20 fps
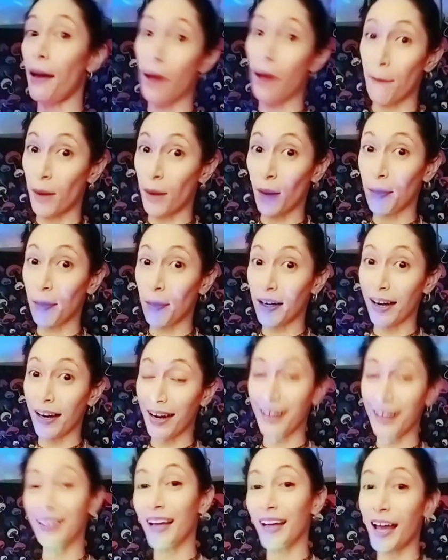burbader,
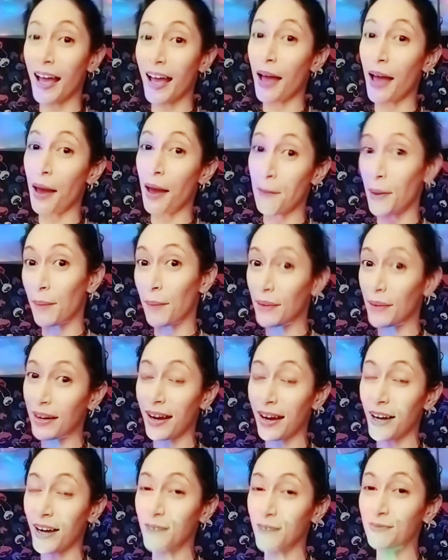a, a
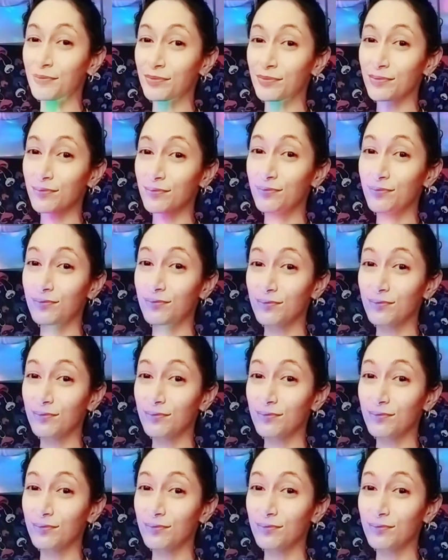burbader. Mm.